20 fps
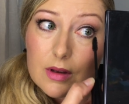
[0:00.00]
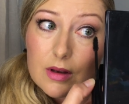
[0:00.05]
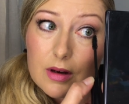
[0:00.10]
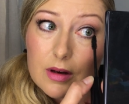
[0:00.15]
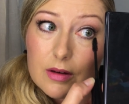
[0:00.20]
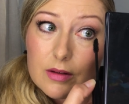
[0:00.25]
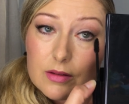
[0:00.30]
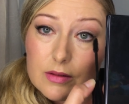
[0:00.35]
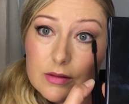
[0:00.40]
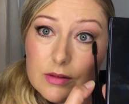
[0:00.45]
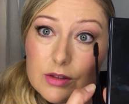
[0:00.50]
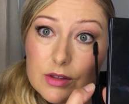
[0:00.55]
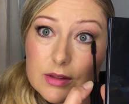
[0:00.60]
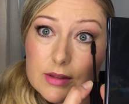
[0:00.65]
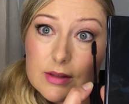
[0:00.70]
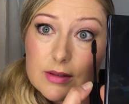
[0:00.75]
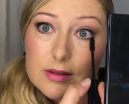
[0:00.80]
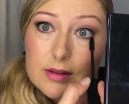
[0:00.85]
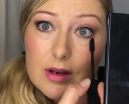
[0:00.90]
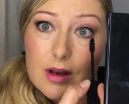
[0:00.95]
Oh,
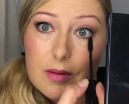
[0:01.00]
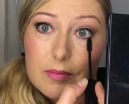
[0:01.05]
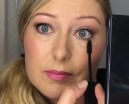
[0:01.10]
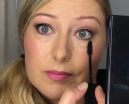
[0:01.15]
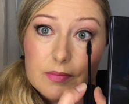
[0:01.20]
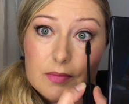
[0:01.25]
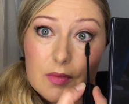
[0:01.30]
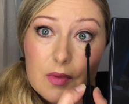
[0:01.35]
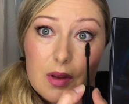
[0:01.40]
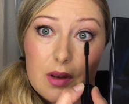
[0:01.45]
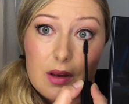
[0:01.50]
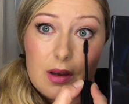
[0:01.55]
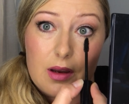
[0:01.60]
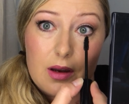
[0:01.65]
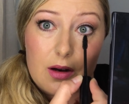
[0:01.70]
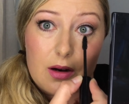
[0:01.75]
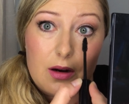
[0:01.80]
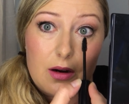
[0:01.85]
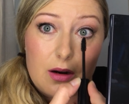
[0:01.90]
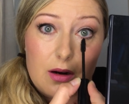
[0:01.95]
just in time. I
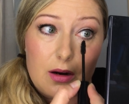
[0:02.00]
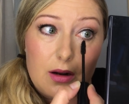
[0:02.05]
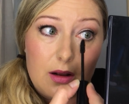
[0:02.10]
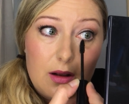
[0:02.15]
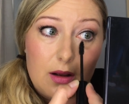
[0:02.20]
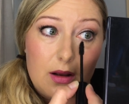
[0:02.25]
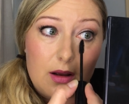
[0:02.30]
hear